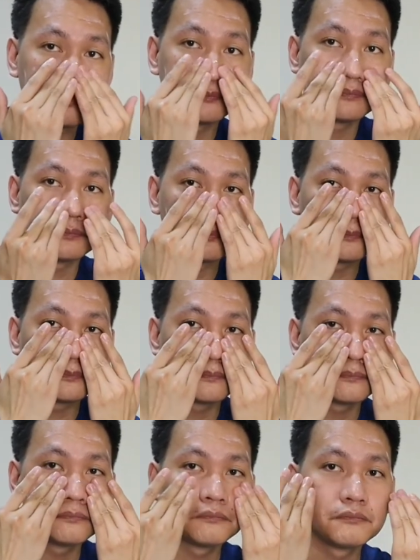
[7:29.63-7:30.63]

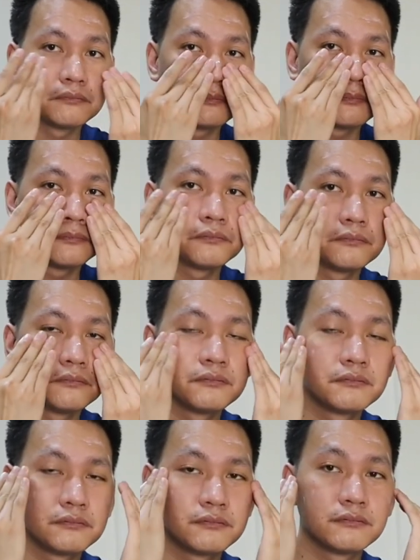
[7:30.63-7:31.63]

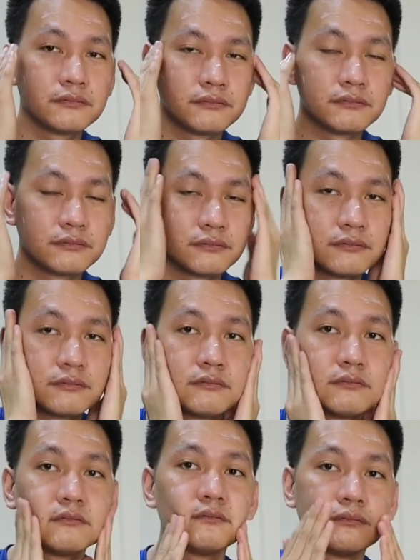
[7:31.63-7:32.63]

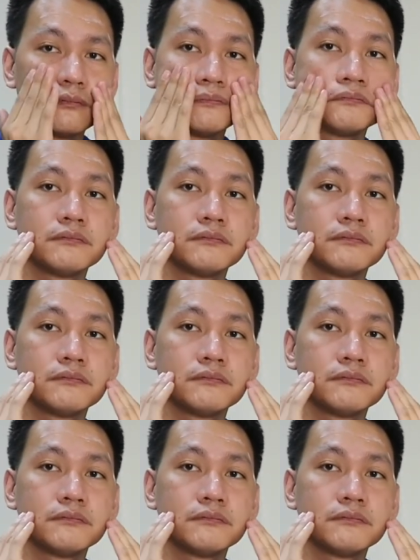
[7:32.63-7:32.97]
No one is speaking in this clip.